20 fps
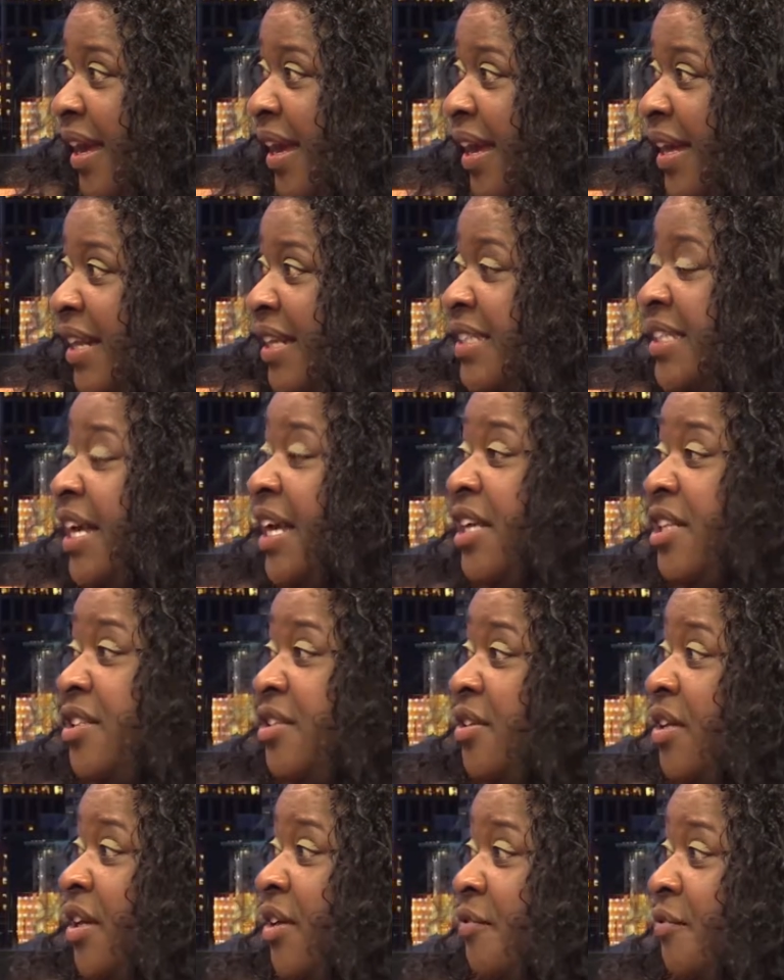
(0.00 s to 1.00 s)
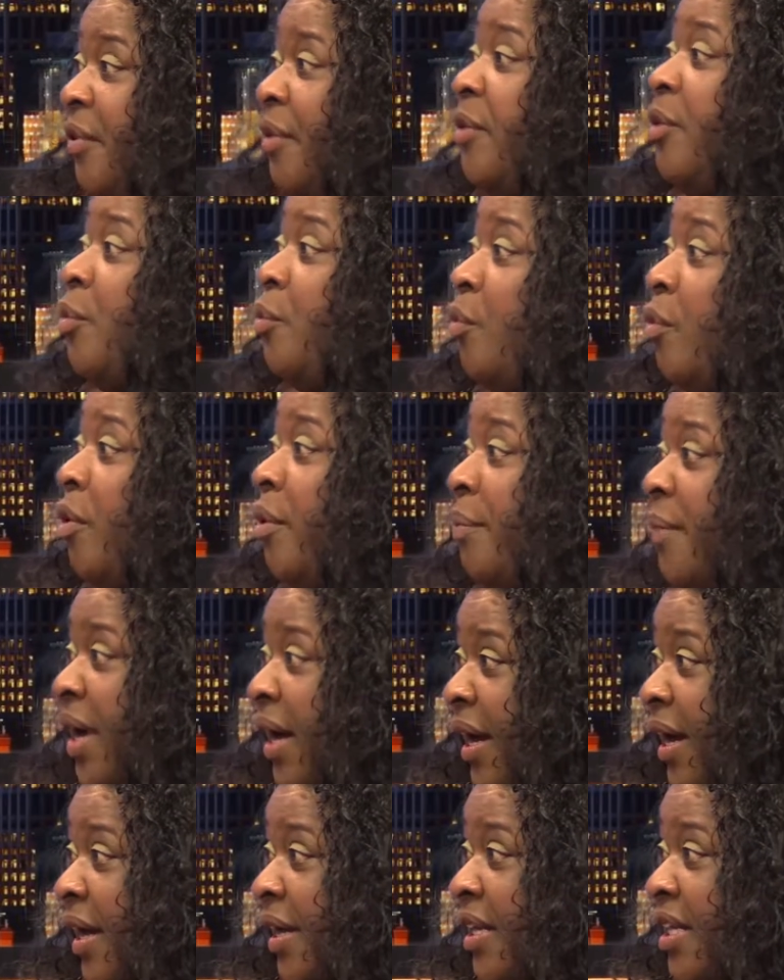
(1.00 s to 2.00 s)
and it takes very warm,
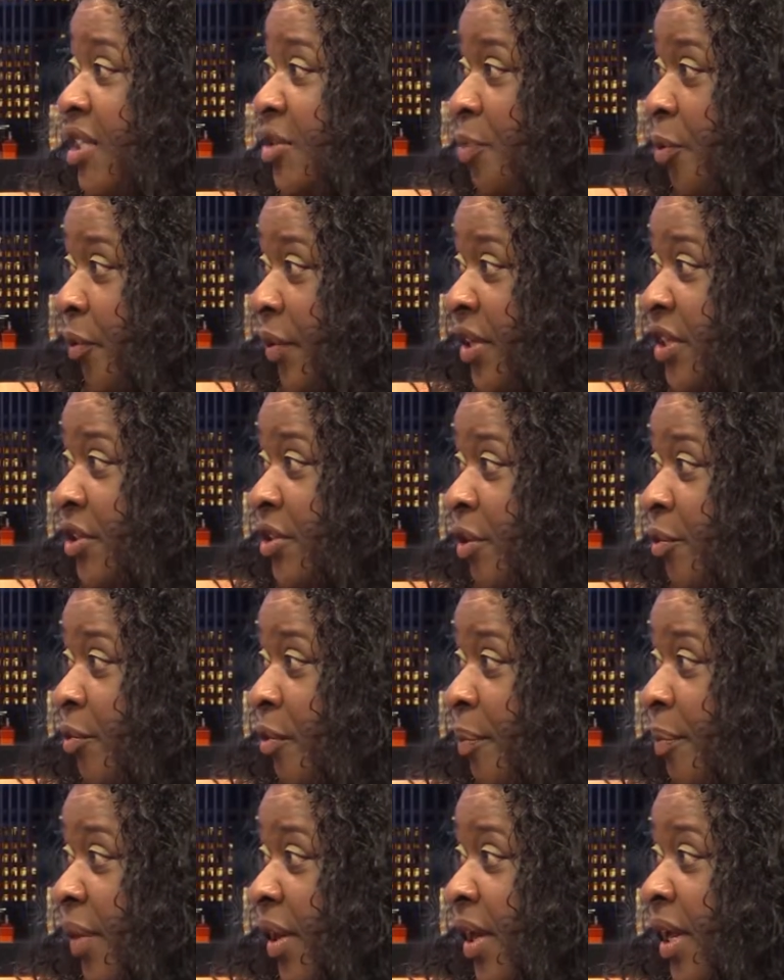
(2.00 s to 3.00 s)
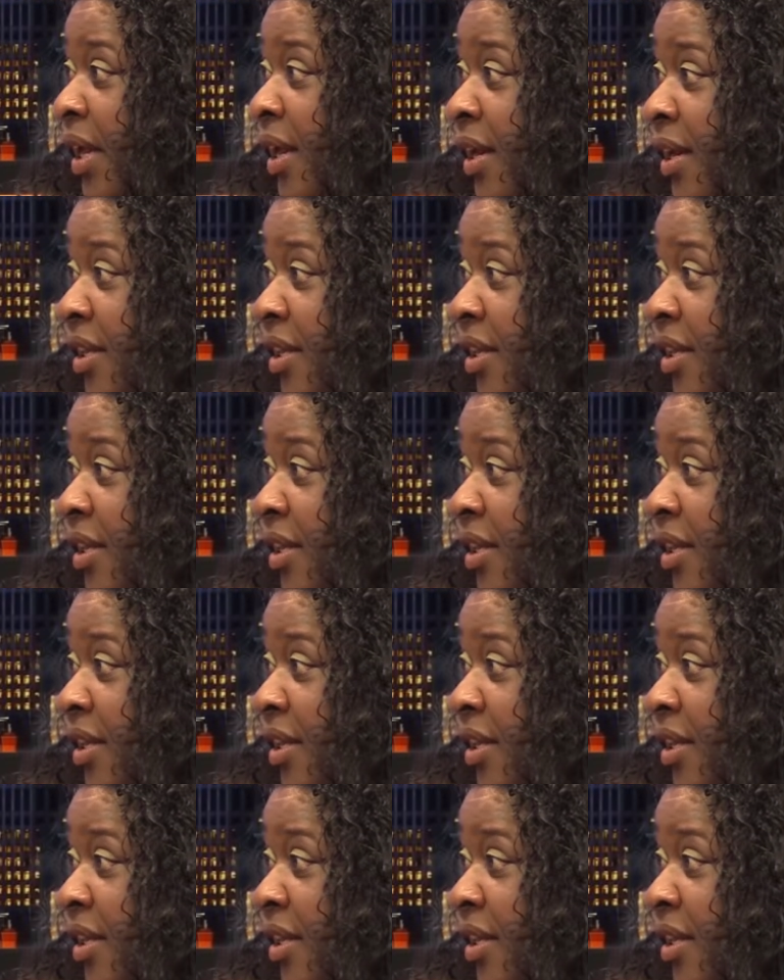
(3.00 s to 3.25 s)
kind, inspirational woman,